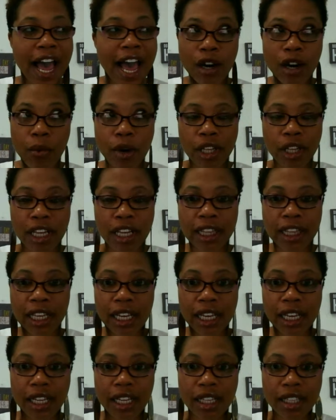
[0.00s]
I don't work like
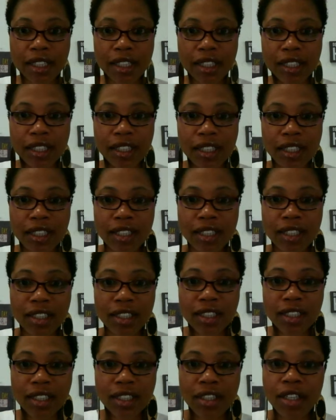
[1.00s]
that.
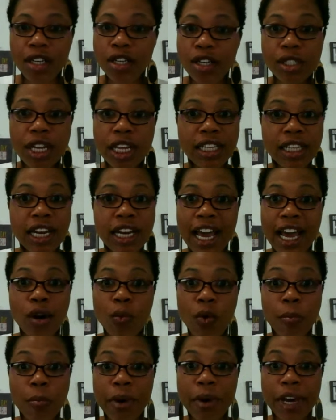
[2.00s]
There's nothing, I don't
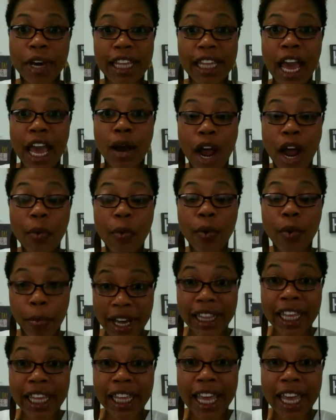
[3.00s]
work by the hour, I work by the